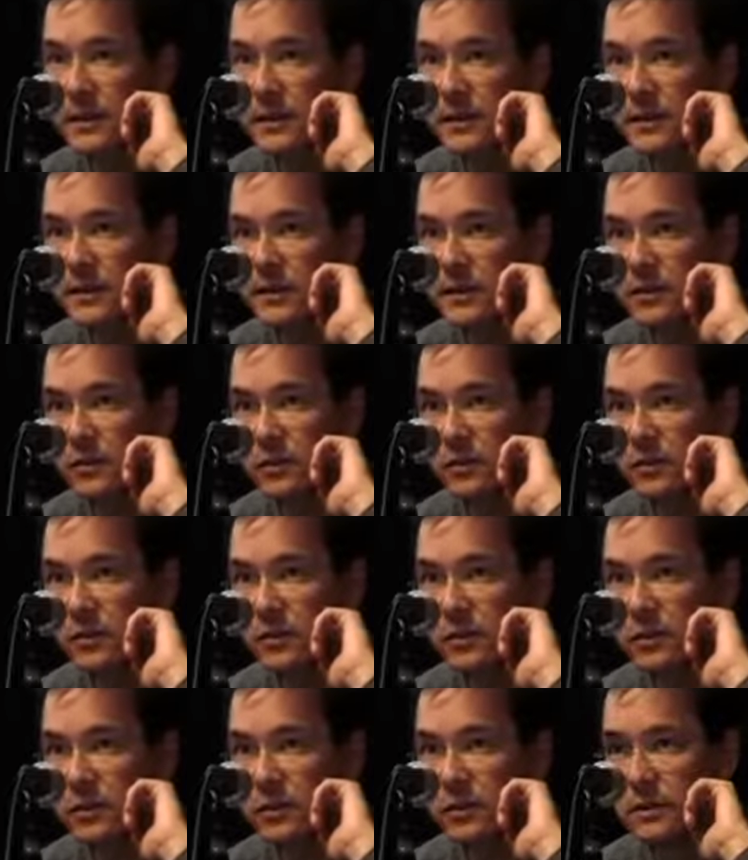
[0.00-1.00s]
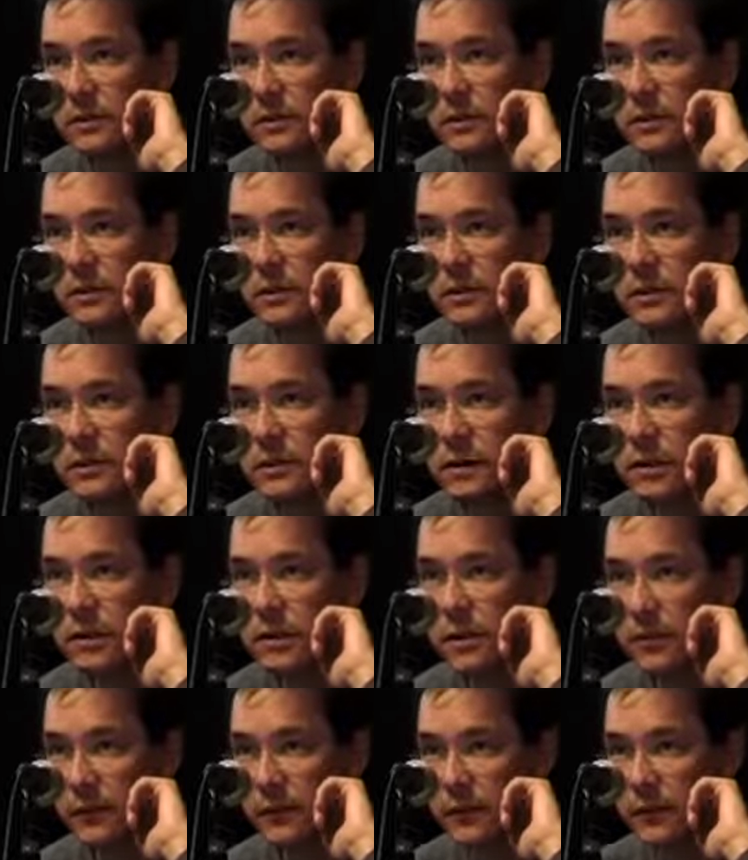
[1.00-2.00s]
And sometimes you want to look at...
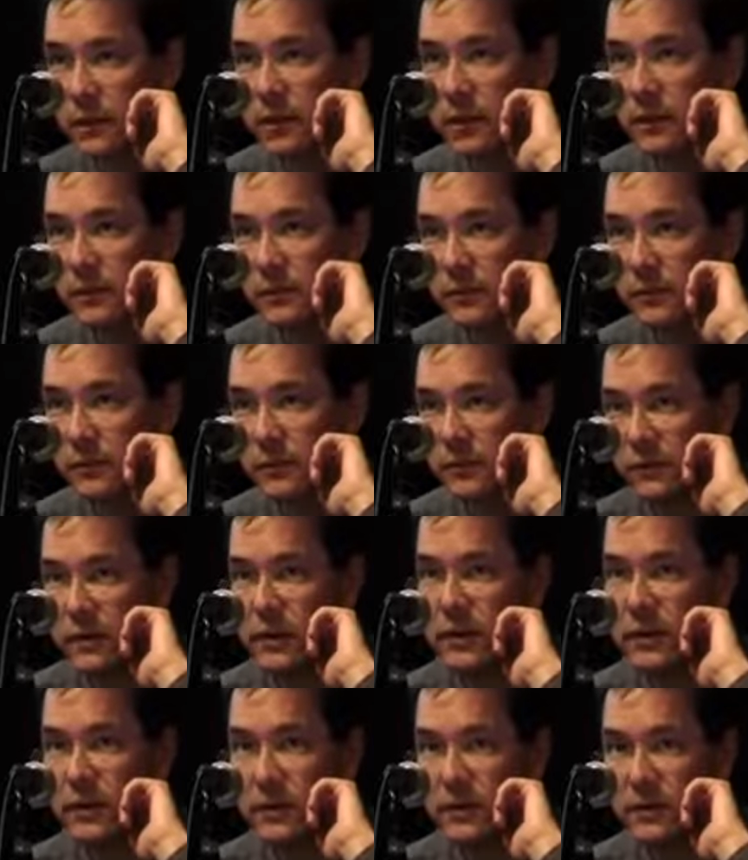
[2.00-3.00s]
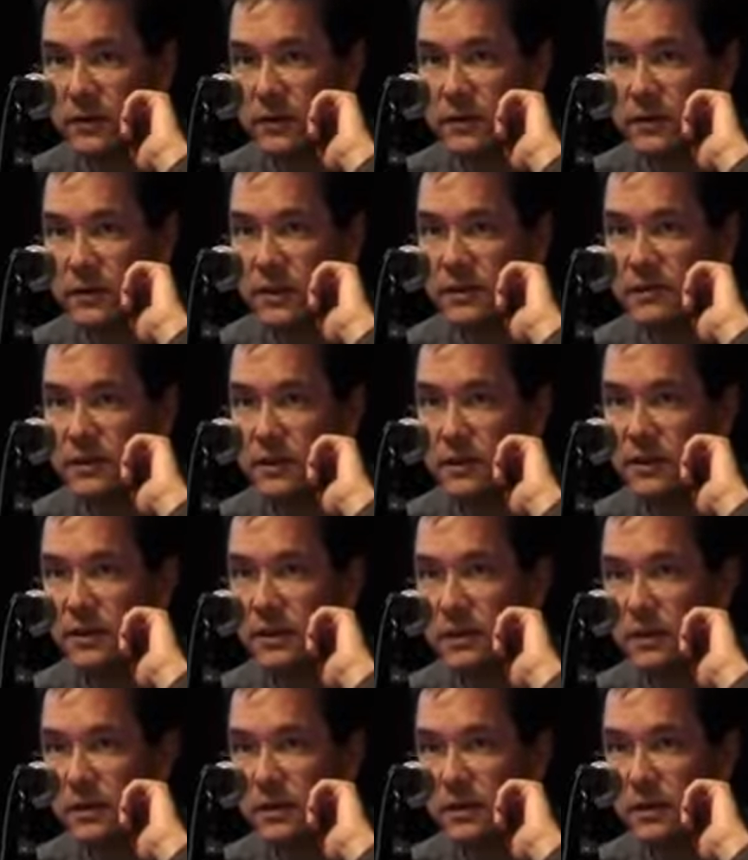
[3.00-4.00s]
I'll often freeze a
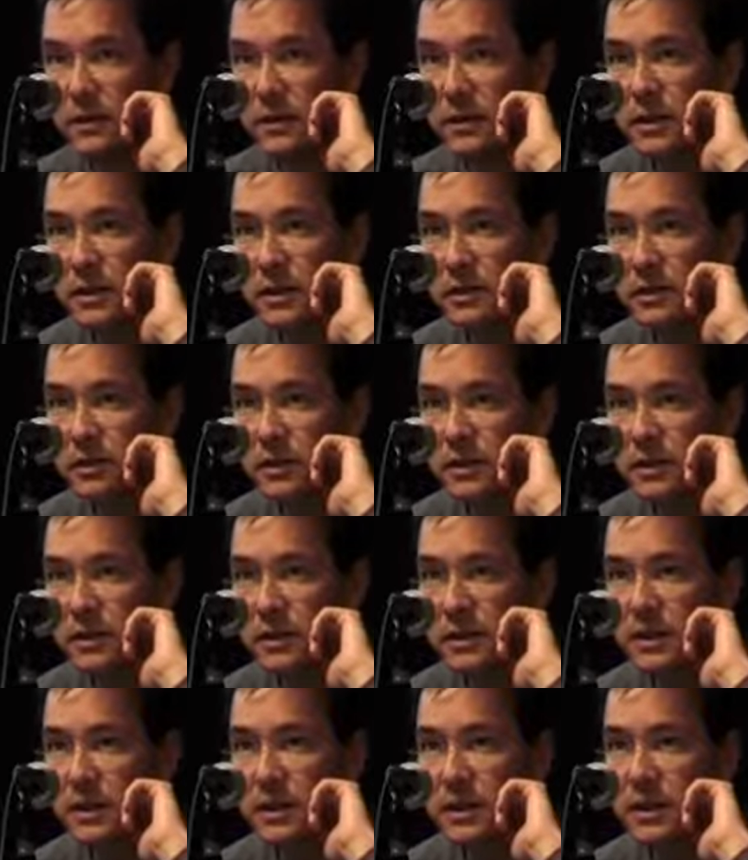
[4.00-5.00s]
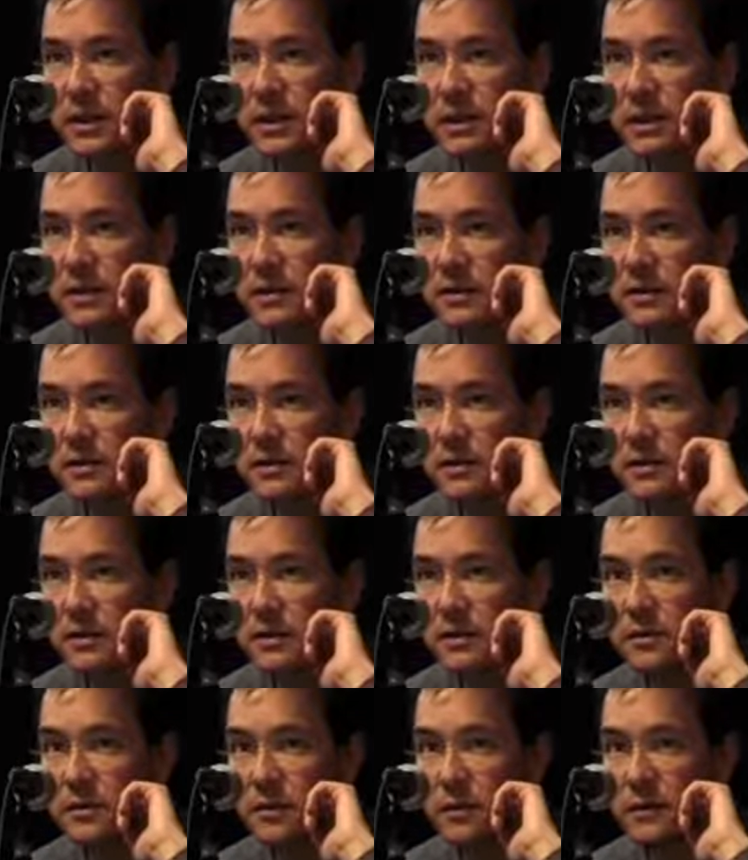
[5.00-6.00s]
DVD so I can look at the
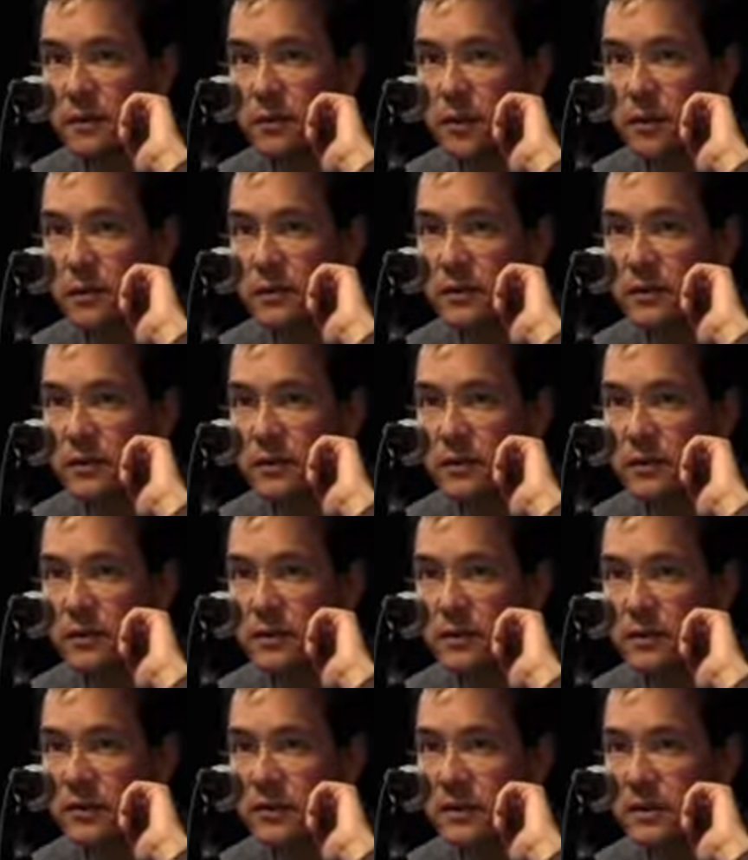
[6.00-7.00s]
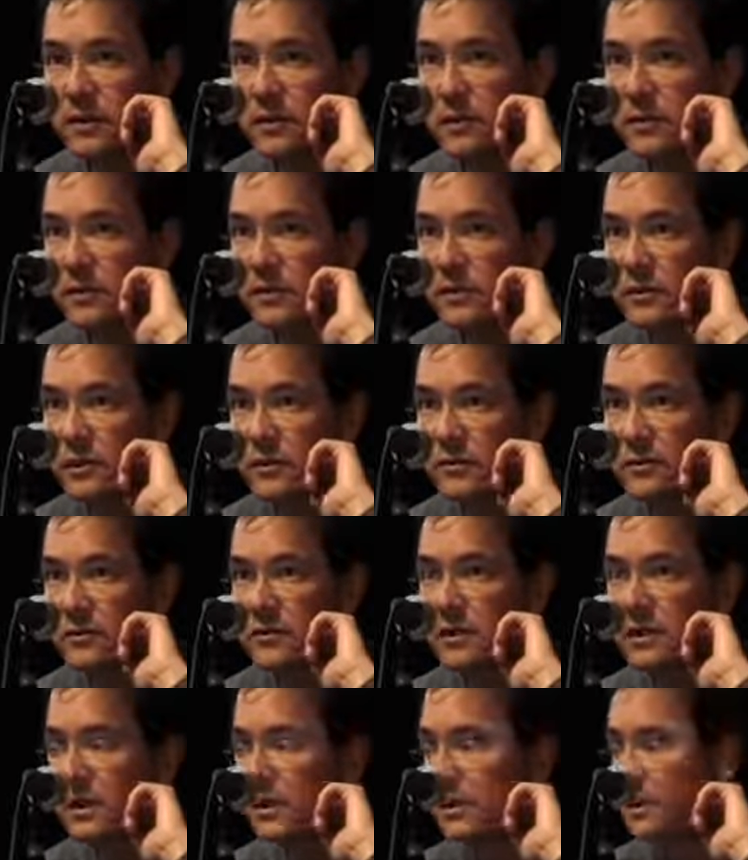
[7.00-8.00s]
forest or the city or some
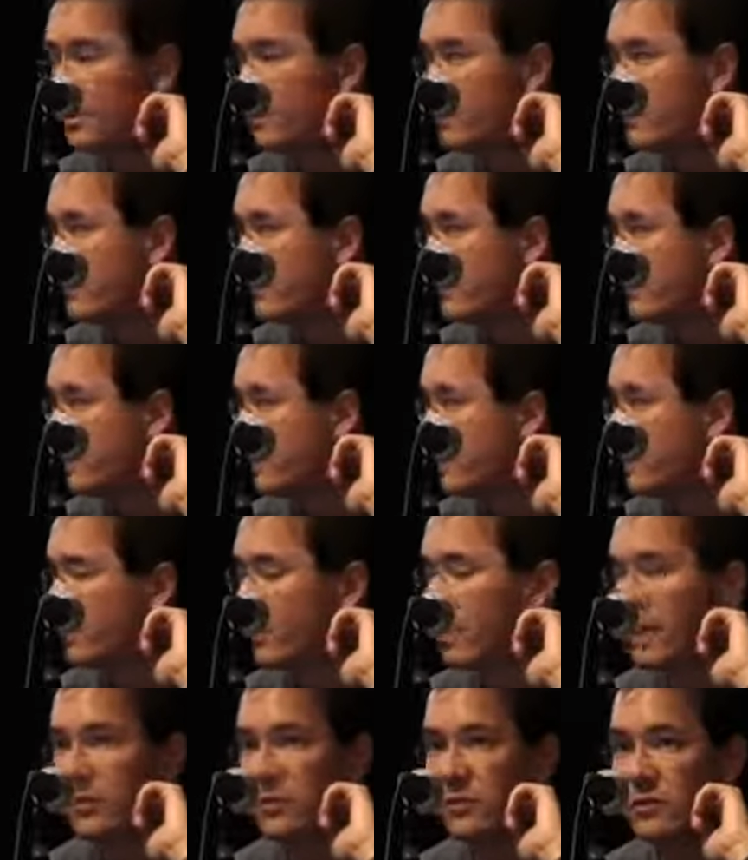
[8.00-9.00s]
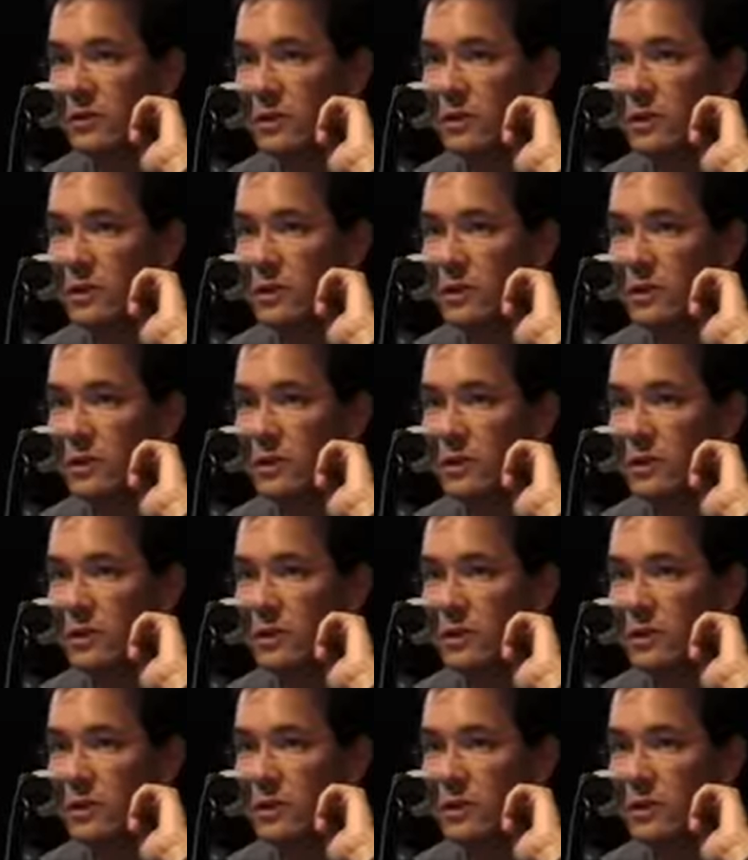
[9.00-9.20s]
coloration.